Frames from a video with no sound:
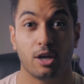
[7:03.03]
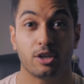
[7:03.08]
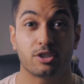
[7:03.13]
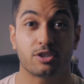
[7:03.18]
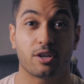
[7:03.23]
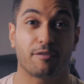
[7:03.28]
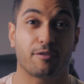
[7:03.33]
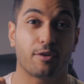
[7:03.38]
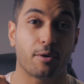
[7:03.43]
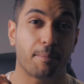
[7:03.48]

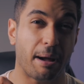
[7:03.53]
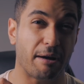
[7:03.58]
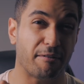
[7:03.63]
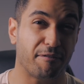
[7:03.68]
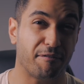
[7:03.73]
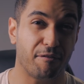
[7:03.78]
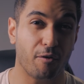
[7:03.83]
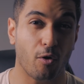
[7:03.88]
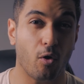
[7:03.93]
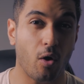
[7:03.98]
So for about
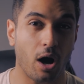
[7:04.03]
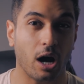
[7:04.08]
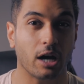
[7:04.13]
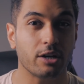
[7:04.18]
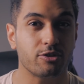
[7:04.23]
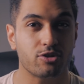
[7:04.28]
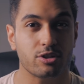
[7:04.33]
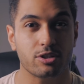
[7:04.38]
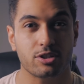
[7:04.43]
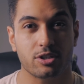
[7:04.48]

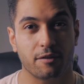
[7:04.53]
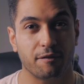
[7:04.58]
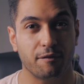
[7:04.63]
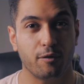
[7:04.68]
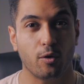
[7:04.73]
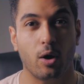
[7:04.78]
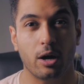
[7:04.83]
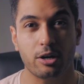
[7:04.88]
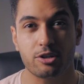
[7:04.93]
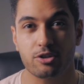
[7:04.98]
400 to
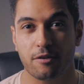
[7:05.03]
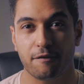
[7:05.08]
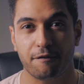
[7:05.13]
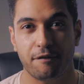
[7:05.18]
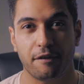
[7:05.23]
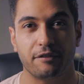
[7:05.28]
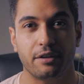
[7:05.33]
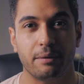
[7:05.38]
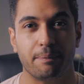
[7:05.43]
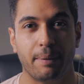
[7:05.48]

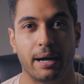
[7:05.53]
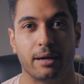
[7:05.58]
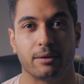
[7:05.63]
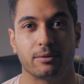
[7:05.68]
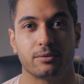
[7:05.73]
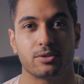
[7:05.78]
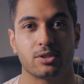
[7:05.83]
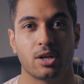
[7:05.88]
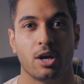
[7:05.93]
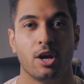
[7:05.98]

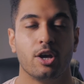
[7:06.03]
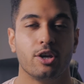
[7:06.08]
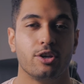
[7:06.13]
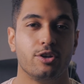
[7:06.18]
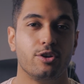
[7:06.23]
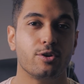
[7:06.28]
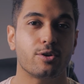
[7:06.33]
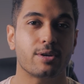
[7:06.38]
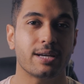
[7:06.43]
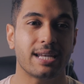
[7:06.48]
£450,
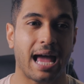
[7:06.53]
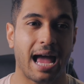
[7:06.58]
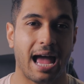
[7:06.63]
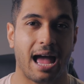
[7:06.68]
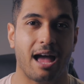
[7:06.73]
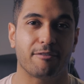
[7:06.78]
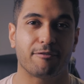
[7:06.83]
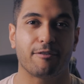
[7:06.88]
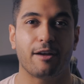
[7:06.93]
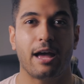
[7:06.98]
you can
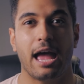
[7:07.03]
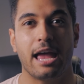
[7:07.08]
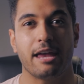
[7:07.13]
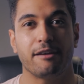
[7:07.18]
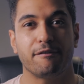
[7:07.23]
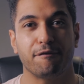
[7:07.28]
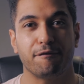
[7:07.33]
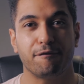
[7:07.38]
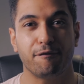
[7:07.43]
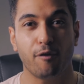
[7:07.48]
have a
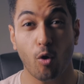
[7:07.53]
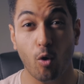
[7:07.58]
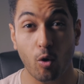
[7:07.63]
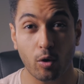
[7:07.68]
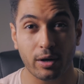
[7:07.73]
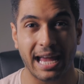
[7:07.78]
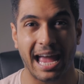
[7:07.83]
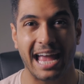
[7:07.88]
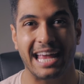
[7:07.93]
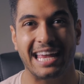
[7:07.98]

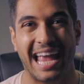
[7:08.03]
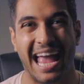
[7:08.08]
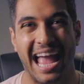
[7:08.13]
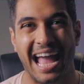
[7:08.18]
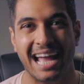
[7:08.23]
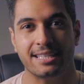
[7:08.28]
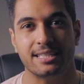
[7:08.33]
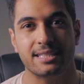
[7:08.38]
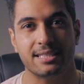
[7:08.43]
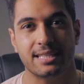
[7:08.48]
4K
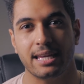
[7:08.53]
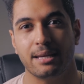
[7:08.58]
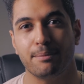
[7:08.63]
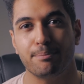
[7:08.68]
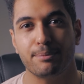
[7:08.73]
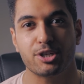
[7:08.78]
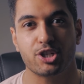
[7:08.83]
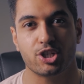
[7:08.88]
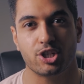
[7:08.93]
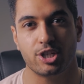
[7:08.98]

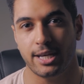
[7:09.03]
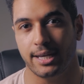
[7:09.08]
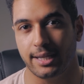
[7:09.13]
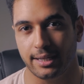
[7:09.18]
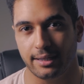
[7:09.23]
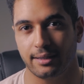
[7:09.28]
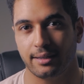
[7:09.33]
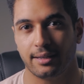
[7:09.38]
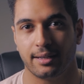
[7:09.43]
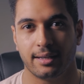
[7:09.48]
editing
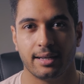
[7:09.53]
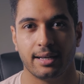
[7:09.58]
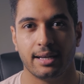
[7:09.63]
machine.